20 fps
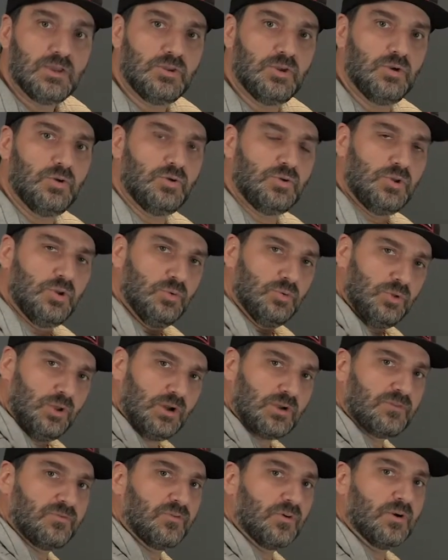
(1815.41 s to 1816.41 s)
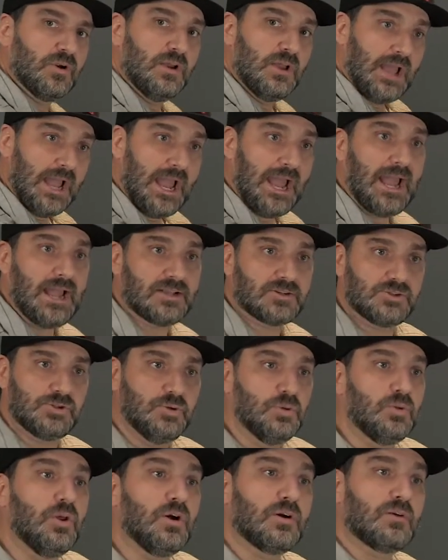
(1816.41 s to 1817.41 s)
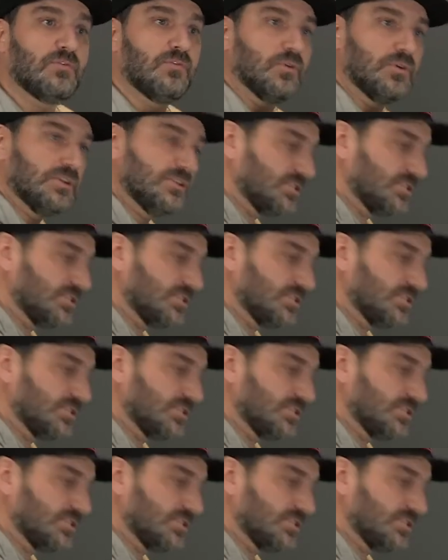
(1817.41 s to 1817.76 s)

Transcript: you look for hacks, you look for